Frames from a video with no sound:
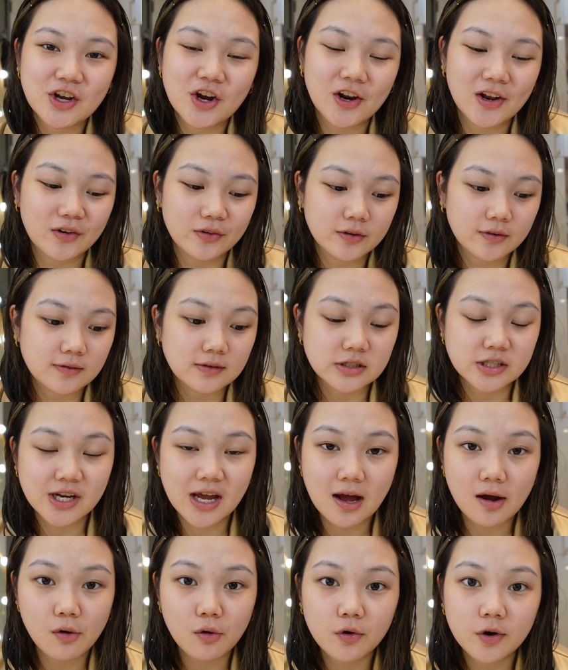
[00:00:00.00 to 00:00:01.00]
got out of the
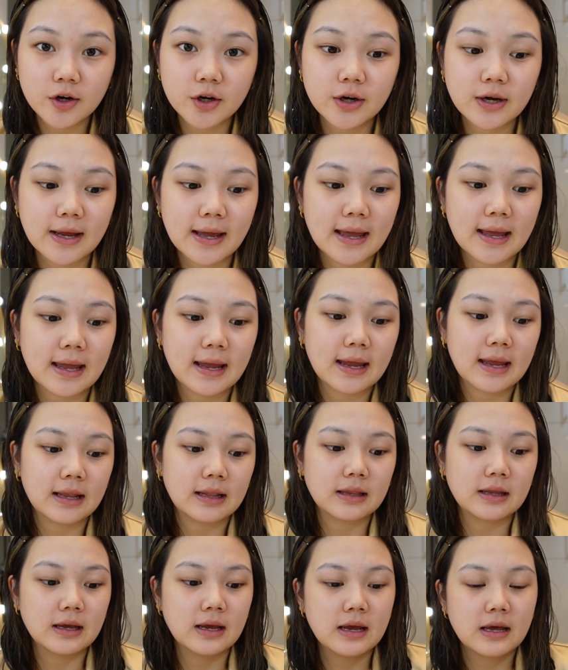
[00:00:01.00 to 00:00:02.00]
shower
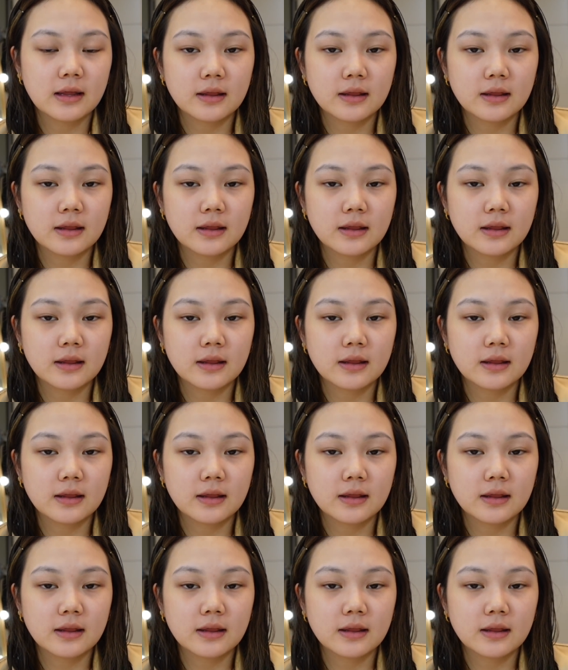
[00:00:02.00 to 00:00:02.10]
and